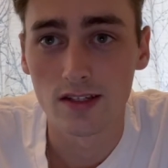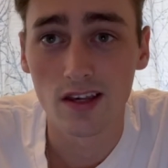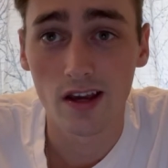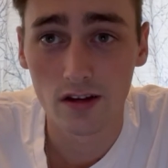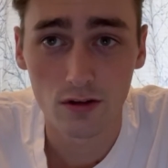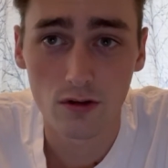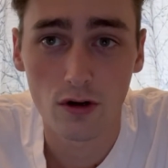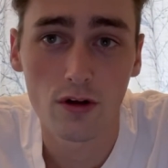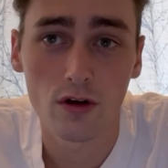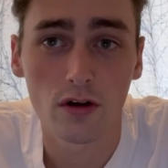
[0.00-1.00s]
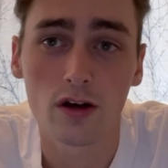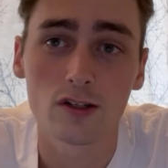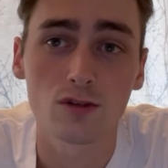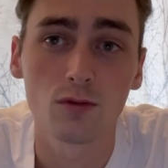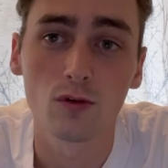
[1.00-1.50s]
the ideal Goyard
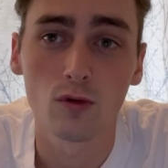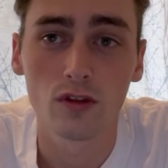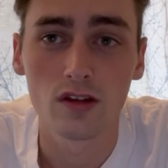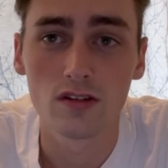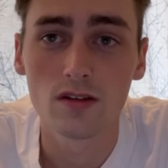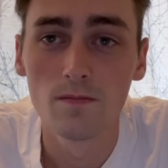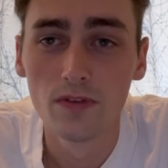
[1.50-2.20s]
customer were these